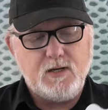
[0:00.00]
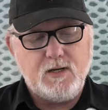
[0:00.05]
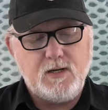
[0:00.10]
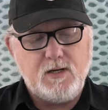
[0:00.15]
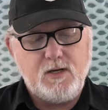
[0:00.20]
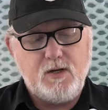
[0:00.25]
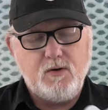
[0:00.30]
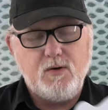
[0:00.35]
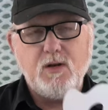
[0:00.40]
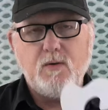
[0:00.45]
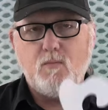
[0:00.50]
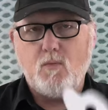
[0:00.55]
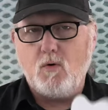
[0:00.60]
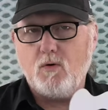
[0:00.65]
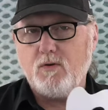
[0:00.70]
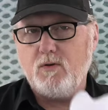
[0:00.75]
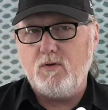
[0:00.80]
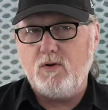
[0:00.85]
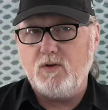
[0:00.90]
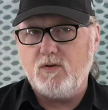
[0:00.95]
you need
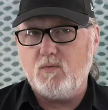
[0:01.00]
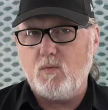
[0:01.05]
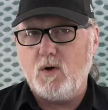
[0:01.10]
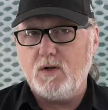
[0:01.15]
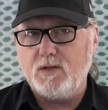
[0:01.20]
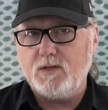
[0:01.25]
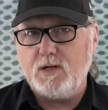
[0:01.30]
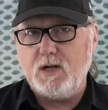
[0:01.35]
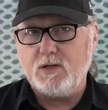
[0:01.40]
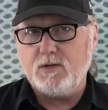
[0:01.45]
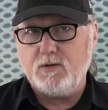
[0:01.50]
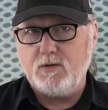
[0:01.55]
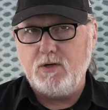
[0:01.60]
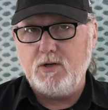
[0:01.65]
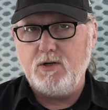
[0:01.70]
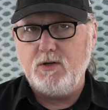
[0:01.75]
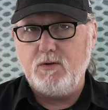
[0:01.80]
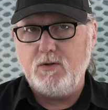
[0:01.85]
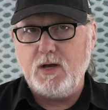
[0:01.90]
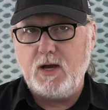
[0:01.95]
more than just one stencil
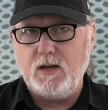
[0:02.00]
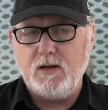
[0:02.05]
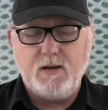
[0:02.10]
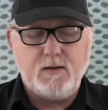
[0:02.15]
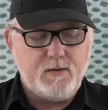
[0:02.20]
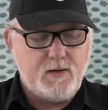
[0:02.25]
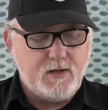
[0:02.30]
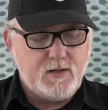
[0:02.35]
to do that.